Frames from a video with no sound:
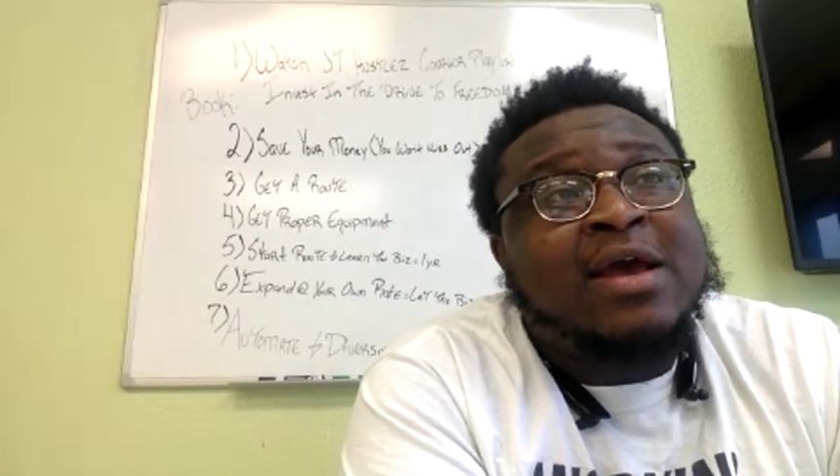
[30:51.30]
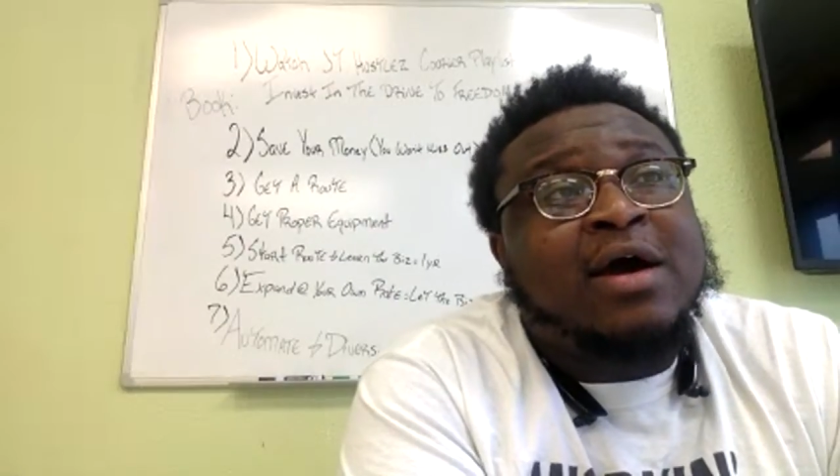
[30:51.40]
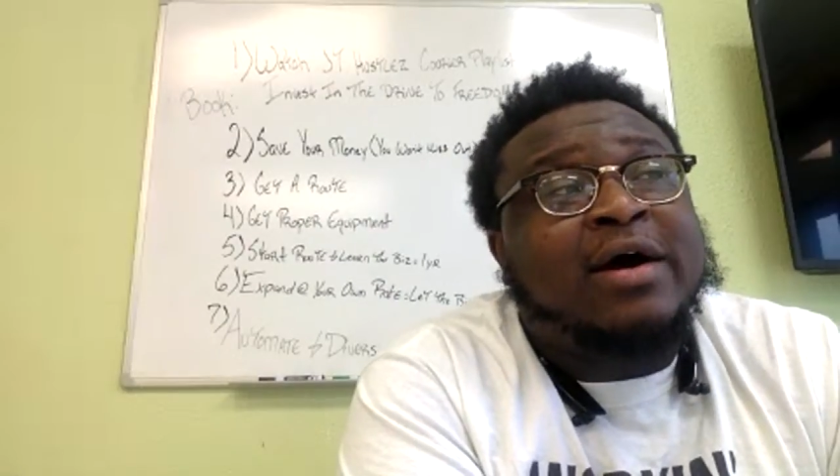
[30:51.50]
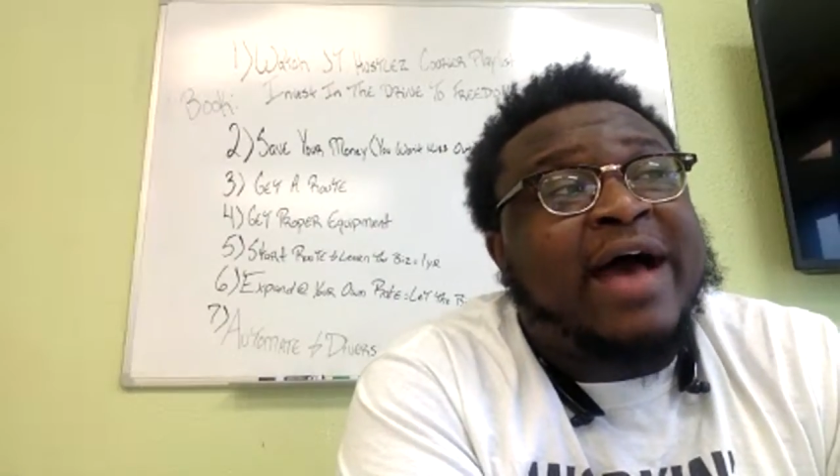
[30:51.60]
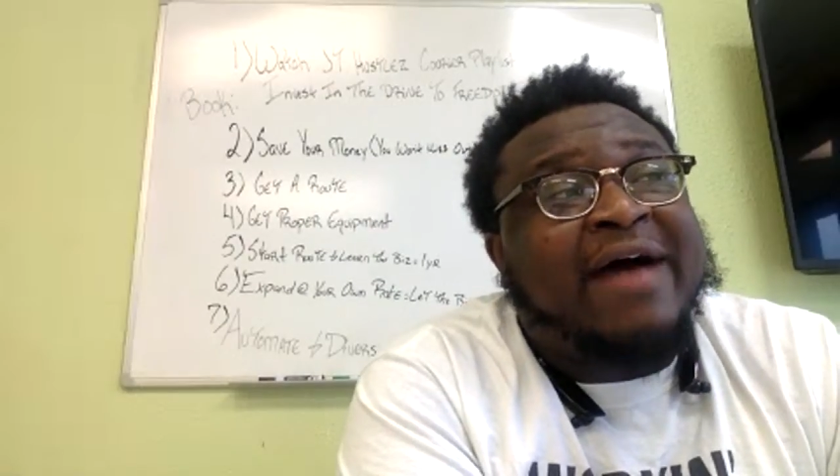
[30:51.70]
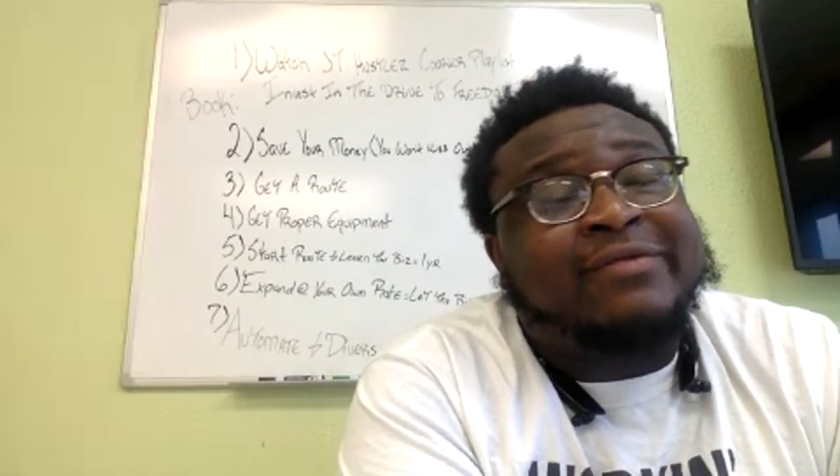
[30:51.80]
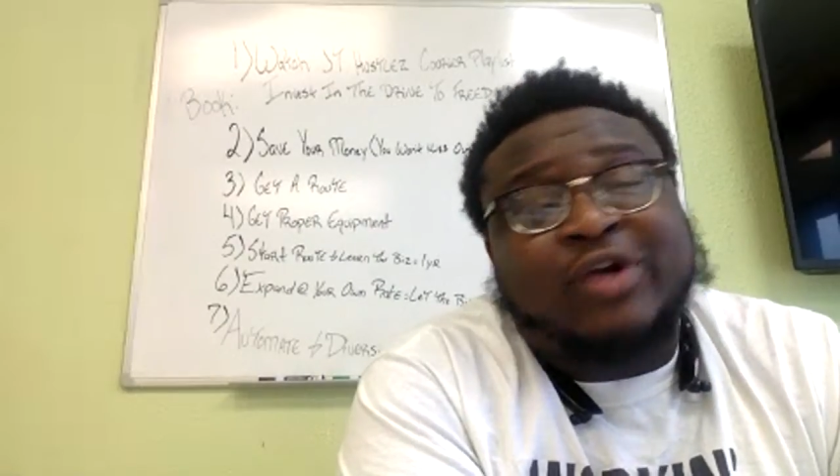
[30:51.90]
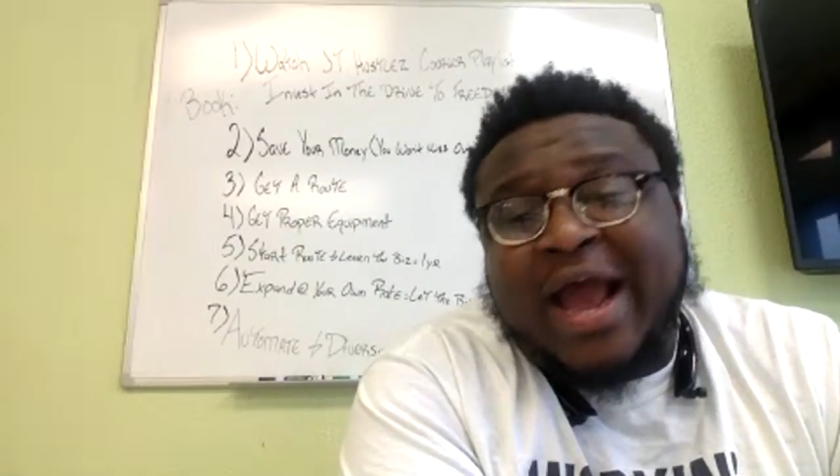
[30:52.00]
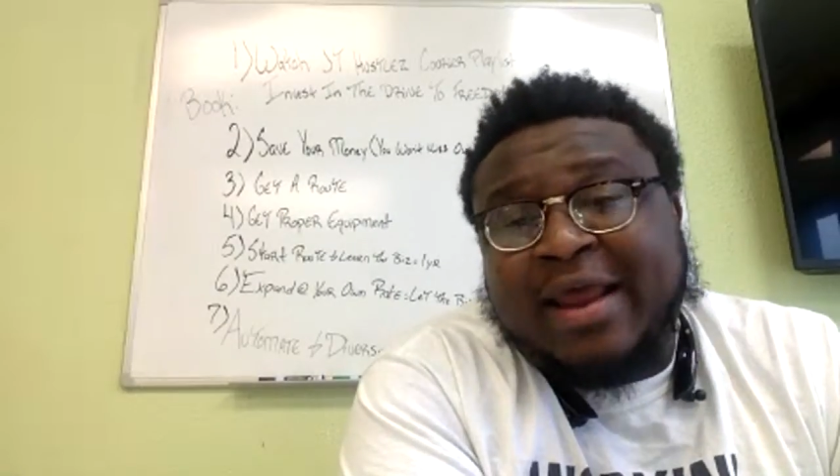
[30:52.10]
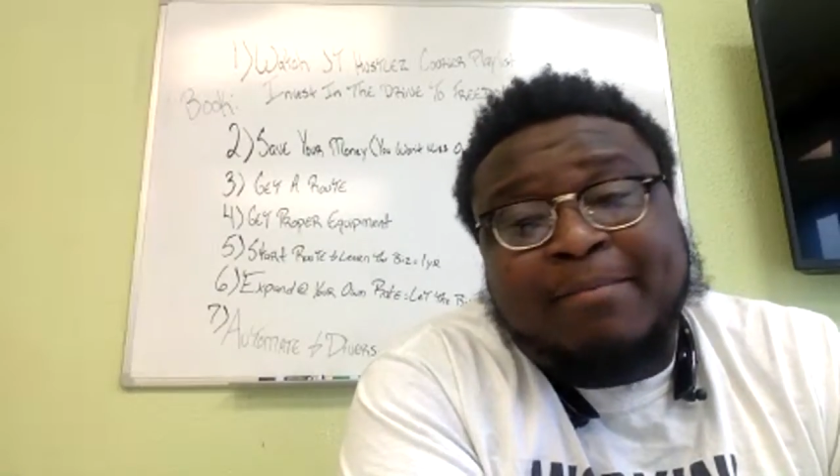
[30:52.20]
Uh, I've
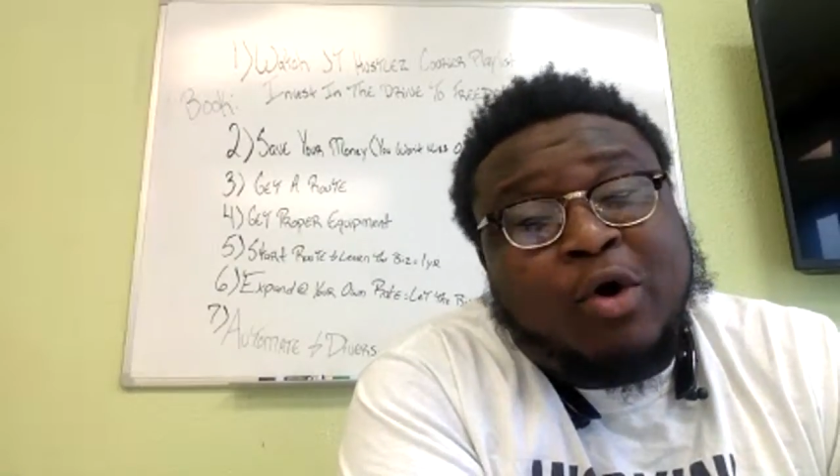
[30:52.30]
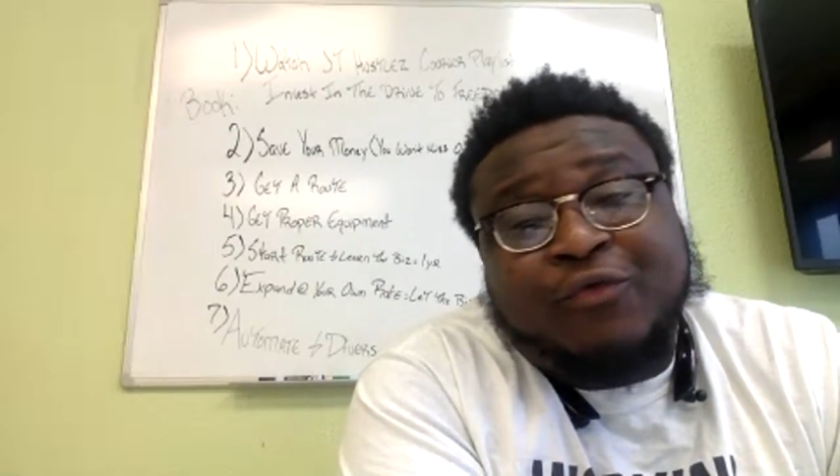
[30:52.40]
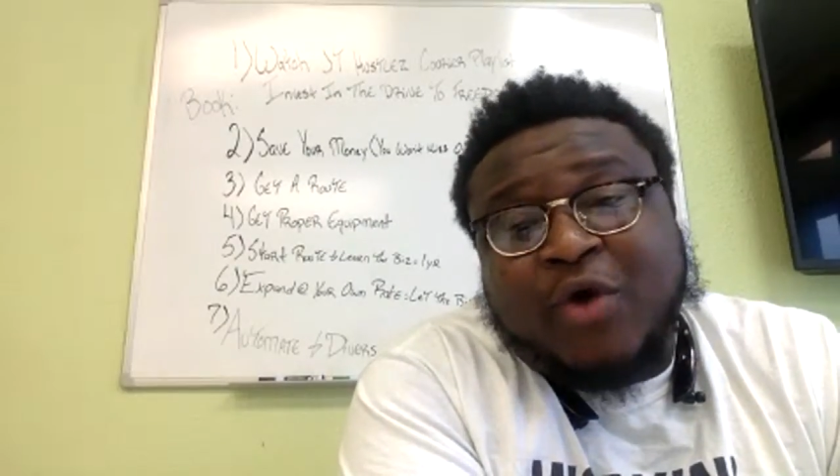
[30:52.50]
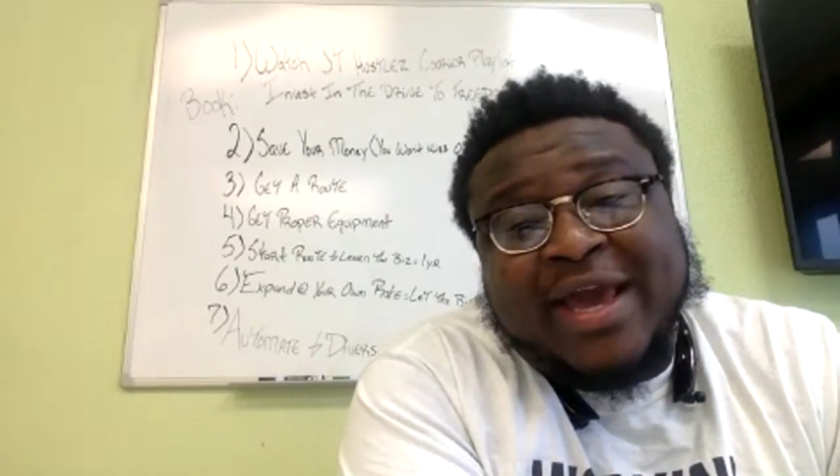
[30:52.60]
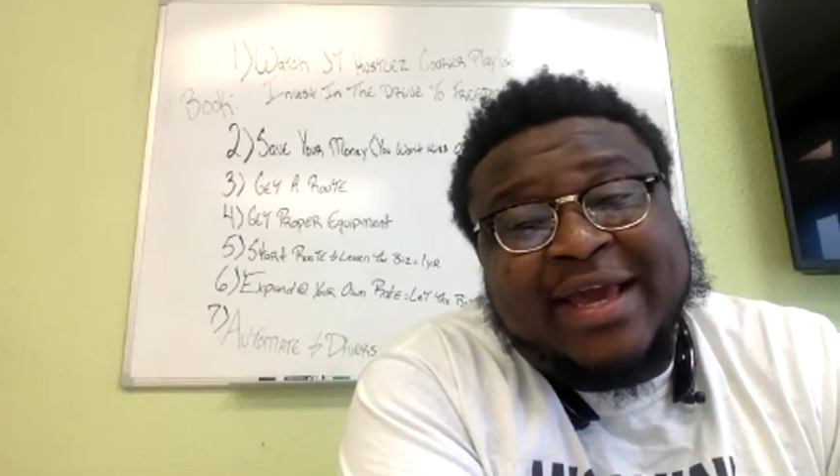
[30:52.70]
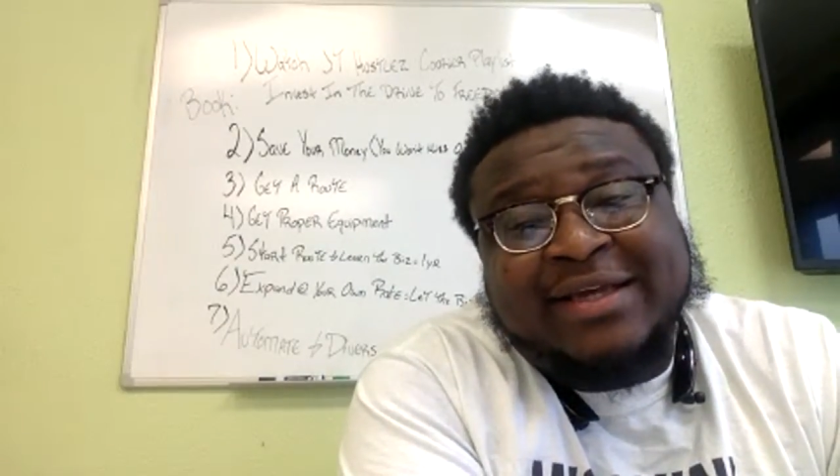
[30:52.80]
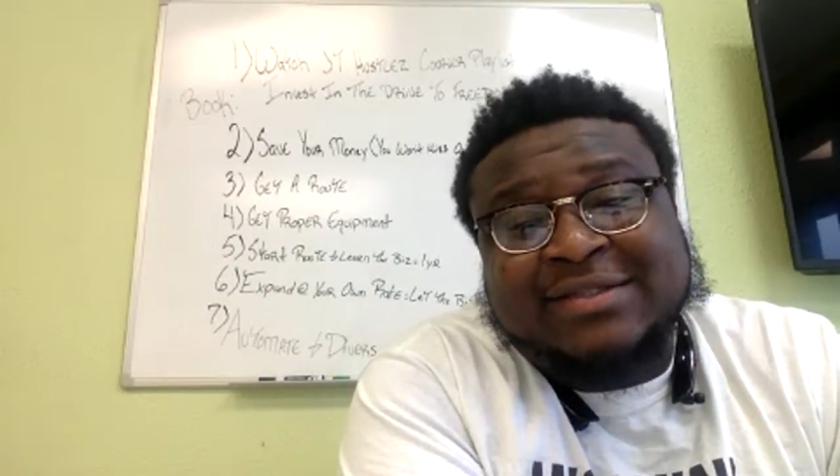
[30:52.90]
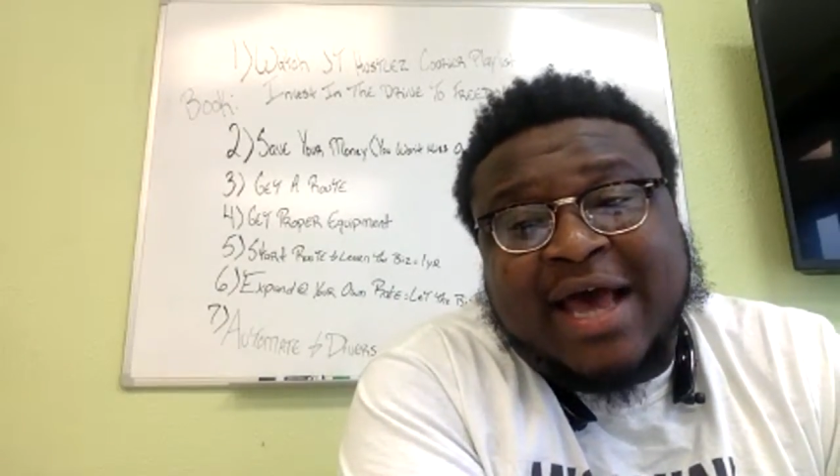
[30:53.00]
tried it both ways.